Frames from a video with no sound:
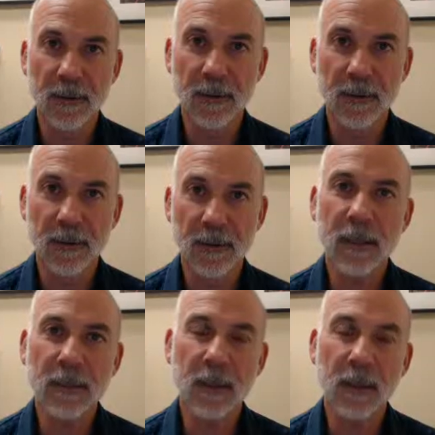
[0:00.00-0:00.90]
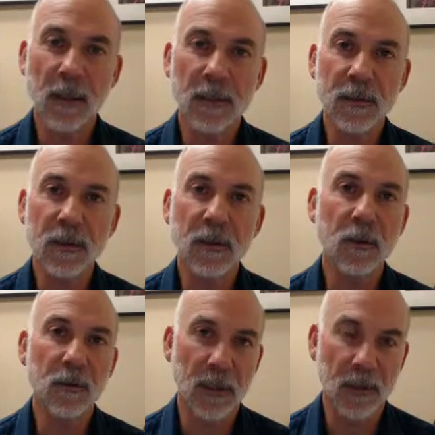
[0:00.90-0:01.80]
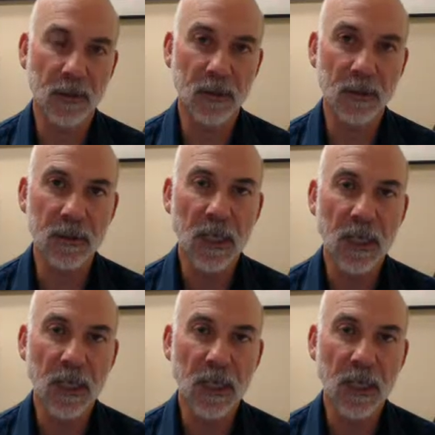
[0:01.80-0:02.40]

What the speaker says: Parasites can cause huge issues,